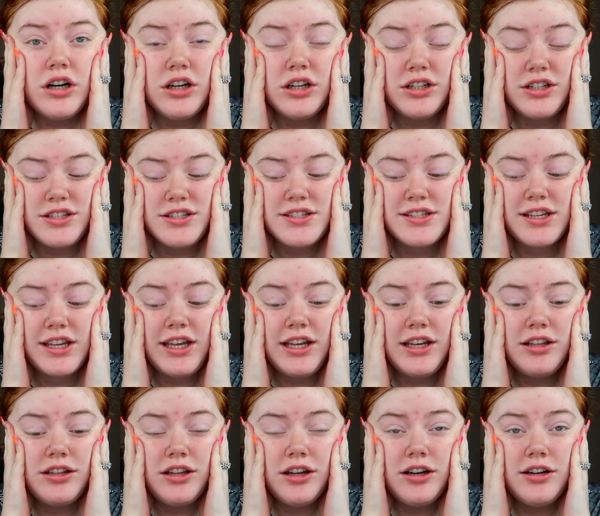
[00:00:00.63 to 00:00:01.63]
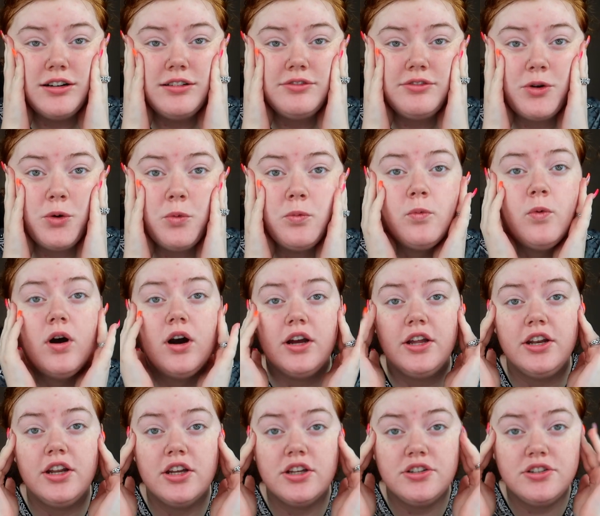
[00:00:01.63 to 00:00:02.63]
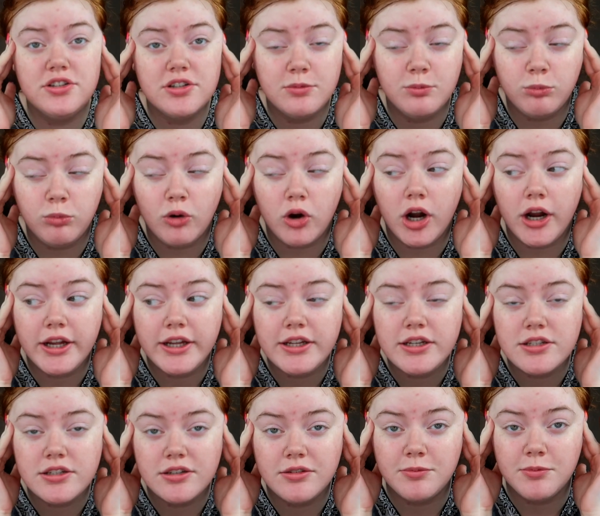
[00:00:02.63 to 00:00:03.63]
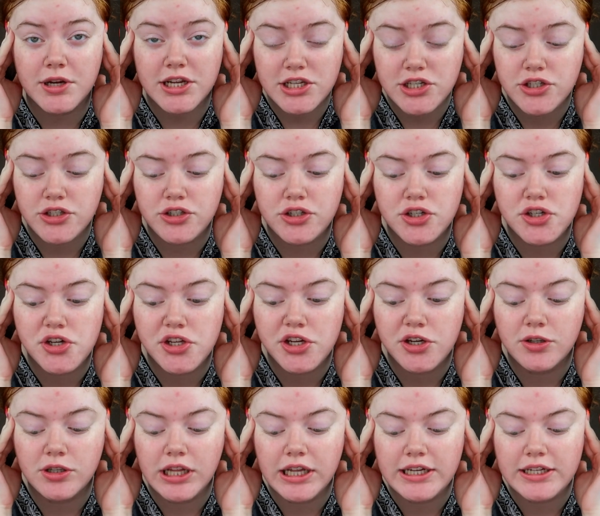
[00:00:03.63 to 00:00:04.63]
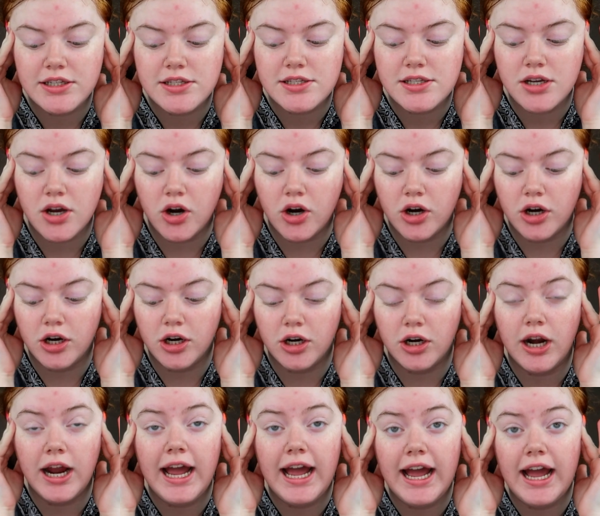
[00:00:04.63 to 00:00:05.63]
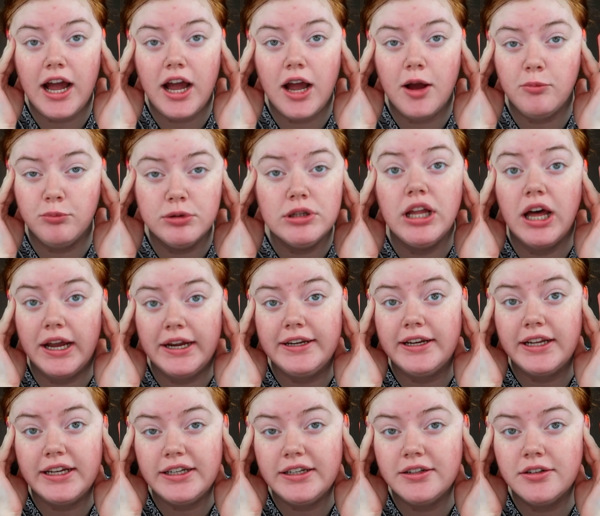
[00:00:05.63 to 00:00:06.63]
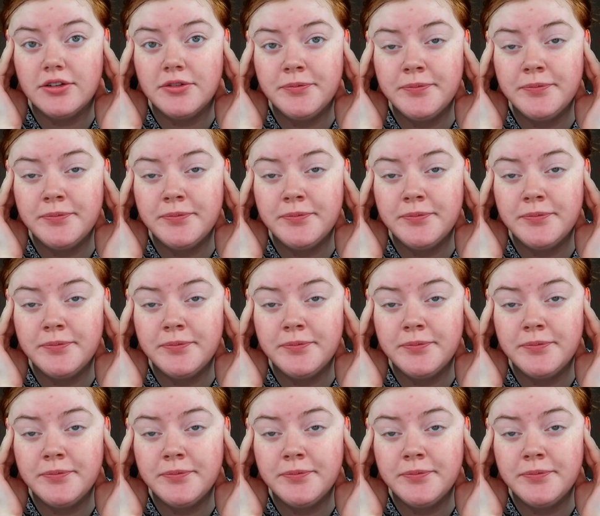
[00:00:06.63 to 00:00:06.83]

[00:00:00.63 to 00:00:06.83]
On a scale of one to bright, my studio lights are blinding.